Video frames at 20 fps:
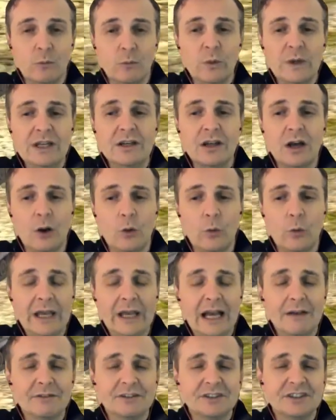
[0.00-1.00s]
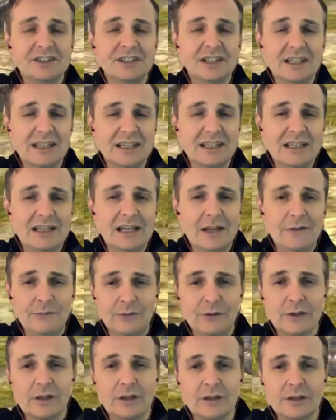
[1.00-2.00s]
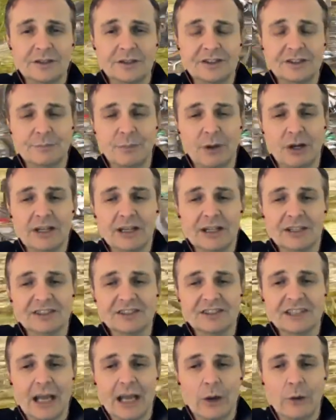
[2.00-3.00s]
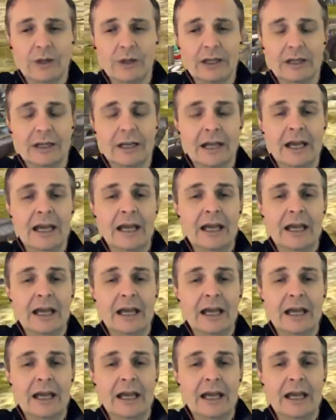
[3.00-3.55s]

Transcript: We know we have a significant spotting and scouting